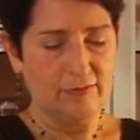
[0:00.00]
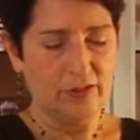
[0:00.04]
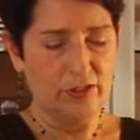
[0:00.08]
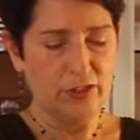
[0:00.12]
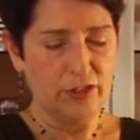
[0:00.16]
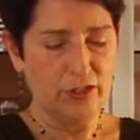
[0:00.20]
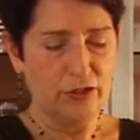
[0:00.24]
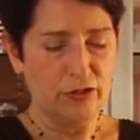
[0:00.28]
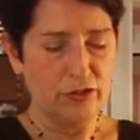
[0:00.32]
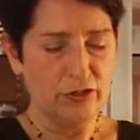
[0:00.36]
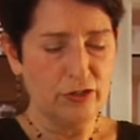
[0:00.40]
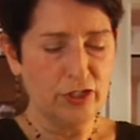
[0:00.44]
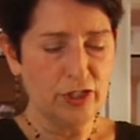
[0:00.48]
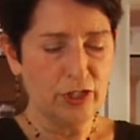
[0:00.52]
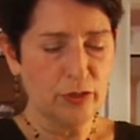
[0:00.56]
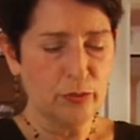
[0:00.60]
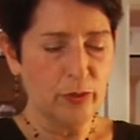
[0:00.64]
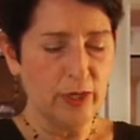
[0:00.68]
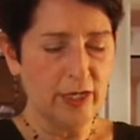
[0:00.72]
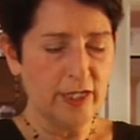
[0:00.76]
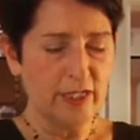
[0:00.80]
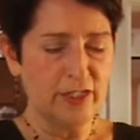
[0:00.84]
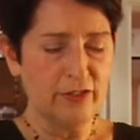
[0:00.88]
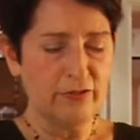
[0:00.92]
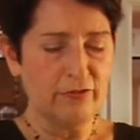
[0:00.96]
So you just
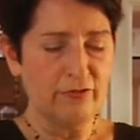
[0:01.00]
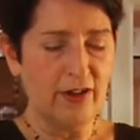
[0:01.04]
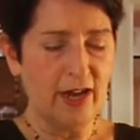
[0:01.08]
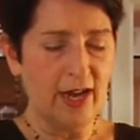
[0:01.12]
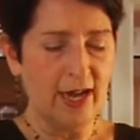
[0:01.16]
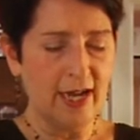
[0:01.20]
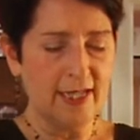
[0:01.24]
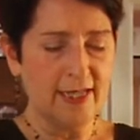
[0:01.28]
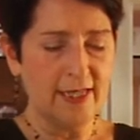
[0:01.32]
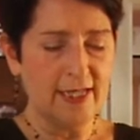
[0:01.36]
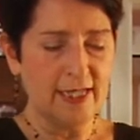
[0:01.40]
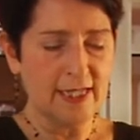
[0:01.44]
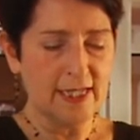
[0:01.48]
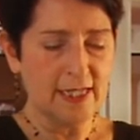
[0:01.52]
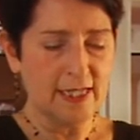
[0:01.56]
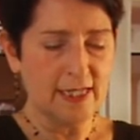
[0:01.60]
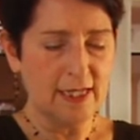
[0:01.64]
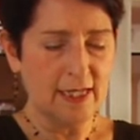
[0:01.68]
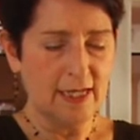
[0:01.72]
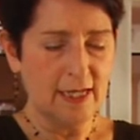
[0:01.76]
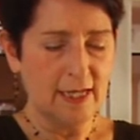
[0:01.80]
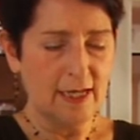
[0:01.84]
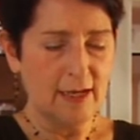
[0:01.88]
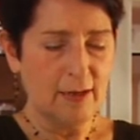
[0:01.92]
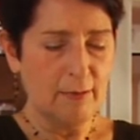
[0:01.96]
want to divide this
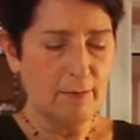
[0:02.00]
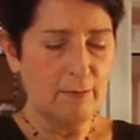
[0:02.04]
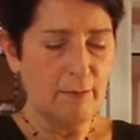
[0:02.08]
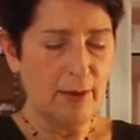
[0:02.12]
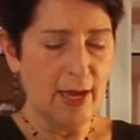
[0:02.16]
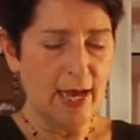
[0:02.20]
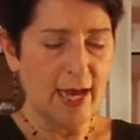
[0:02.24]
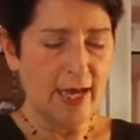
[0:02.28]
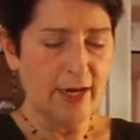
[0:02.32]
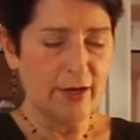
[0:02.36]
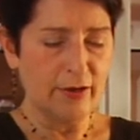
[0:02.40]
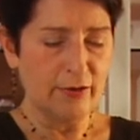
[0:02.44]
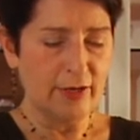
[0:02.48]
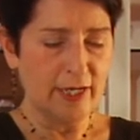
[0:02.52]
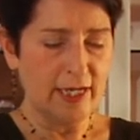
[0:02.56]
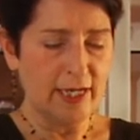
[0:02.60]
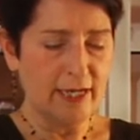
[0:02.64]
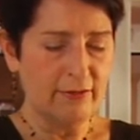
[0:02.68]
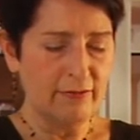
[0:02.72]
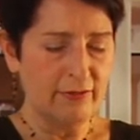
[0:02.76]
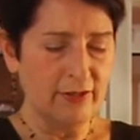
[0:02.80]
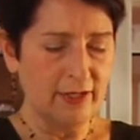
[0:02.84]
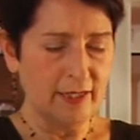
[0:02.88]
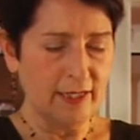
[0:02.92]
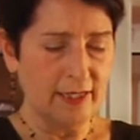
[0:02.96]
batter
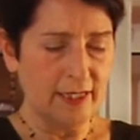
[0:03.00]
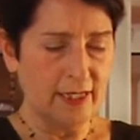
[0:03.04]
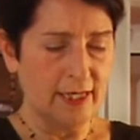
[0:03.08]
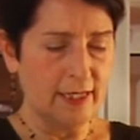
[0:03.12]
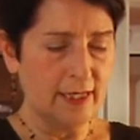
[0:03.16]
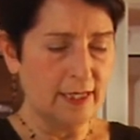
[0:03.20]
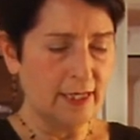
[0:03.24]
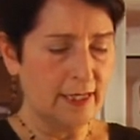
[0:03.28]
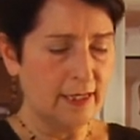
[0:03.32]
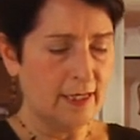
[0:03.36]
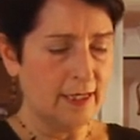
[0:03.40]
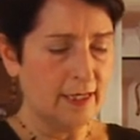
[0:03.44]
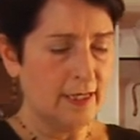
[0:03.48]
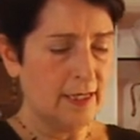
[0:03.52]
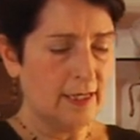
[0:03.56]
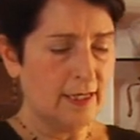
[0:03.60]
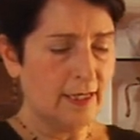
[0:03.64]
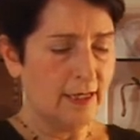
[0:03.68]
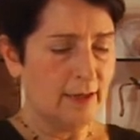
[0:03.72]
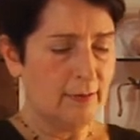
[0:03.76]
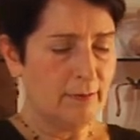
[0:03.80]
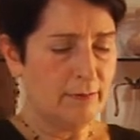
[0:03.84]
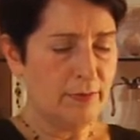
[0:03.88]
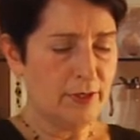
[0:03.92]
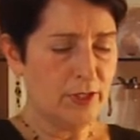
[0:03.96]
evenly
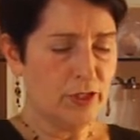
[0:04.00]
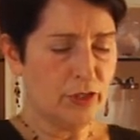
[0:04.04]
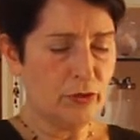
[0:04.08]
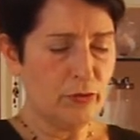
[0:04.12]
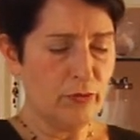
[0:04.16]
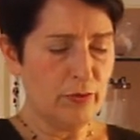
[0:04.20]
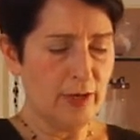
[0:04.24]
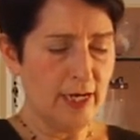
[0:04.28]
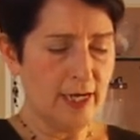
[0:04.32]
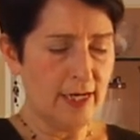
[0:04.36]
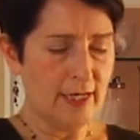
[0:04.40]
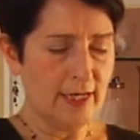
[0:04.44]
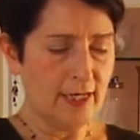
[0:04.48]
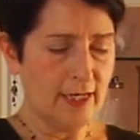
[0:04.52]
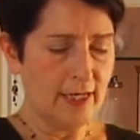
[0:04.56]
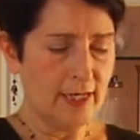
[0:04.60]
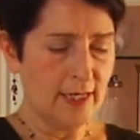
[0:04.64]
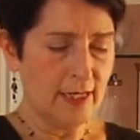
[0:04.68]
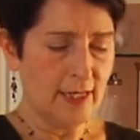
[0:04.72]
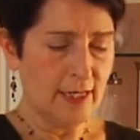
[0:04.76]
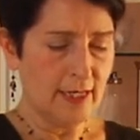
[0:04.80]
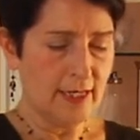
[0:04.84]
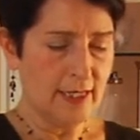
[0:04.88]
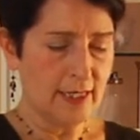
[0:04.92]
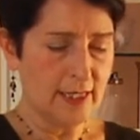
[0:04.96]
between
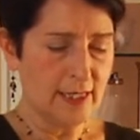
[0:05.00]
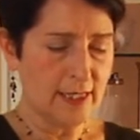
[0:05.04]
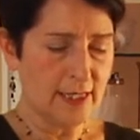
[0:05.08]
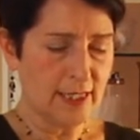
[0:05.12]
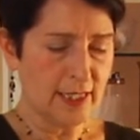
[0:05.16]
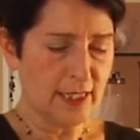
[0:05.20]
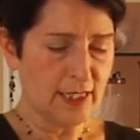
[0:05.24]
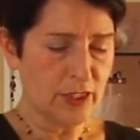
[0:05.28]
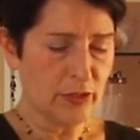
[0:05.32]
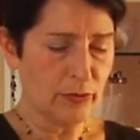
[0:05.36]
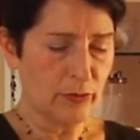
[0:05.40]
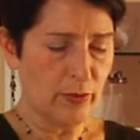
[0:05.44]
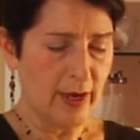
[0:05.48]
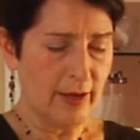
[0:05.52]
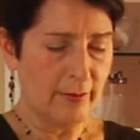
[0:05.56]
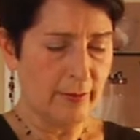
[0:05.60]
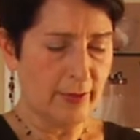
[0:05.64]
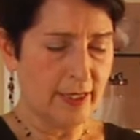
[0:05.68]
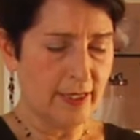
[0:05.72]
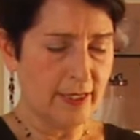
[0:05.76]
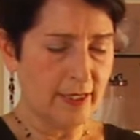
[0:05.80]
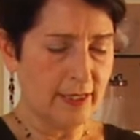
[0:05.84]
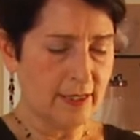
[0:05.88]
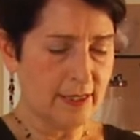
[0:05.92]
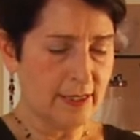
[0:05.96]
the 6
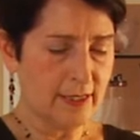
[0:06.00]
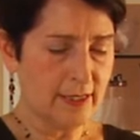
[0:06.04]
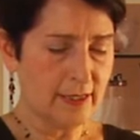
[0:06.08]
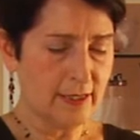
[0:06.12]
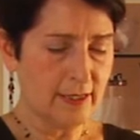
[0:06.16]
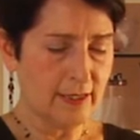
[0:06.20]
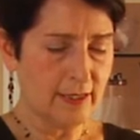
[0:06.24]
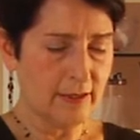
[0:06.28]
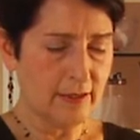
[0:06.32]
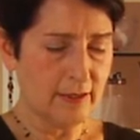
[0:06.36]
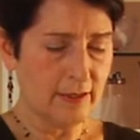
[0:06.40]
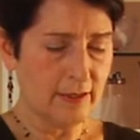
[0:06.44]
ramekins